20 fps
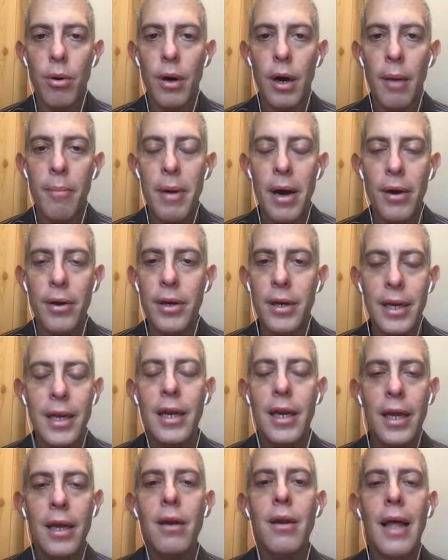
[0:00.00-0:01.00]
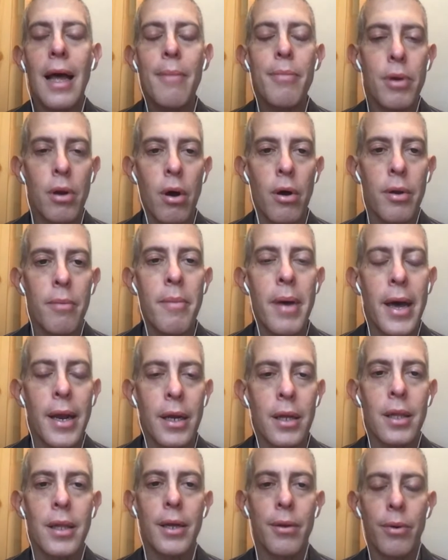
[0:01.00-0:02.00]
about it. It'll happen
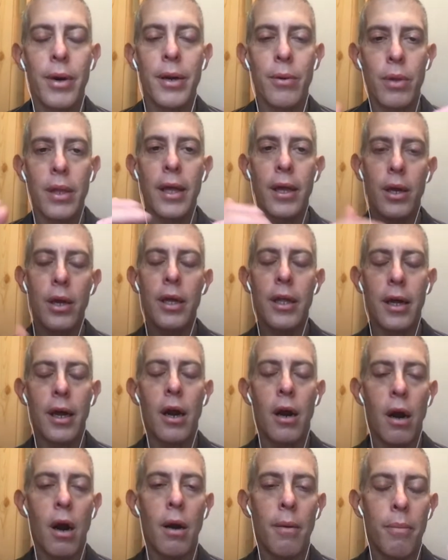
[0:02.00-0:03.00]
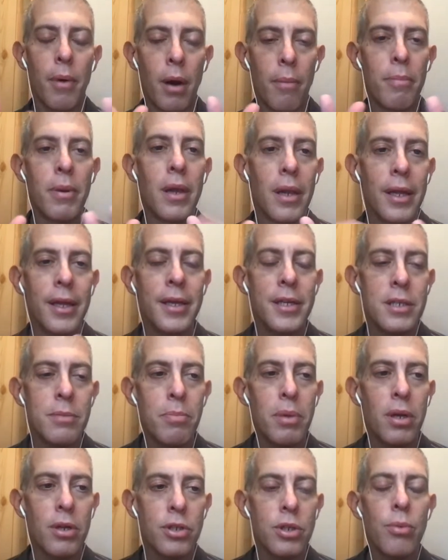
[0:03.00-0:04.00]
automatically, right? Well, like our billing is
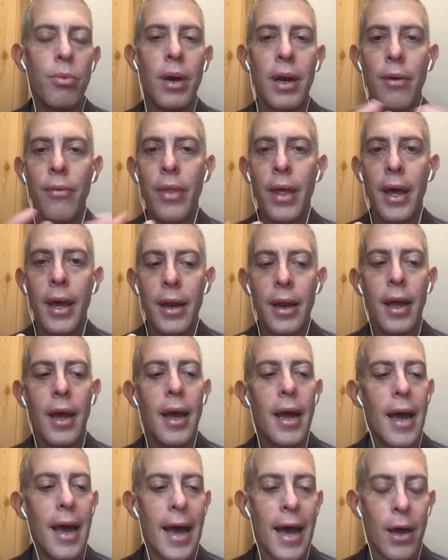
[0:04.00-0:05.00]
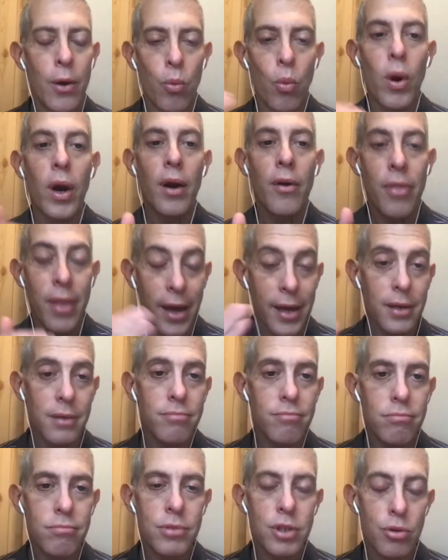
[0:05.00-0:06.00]
built around that, and where that
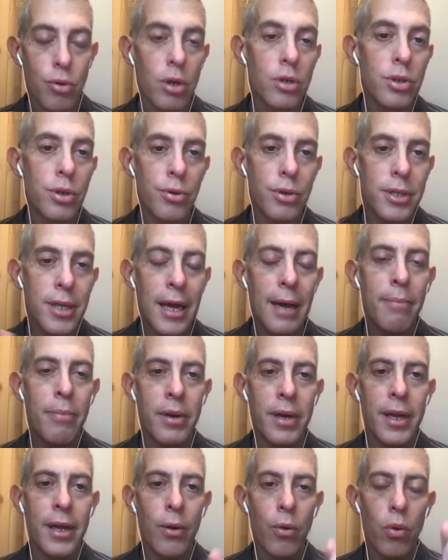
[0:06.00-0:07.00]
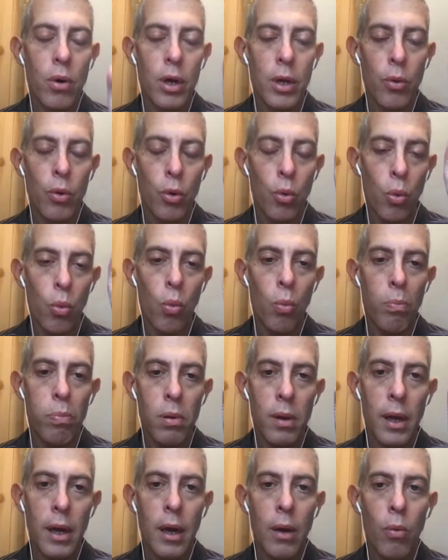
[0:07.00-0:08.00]
structure is happening,
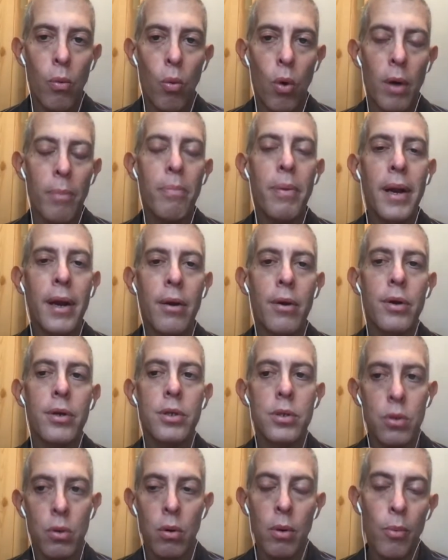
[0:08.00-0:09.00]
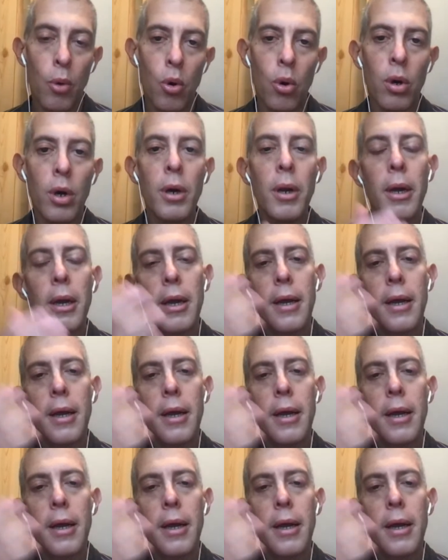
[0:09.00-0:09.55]
one parent or more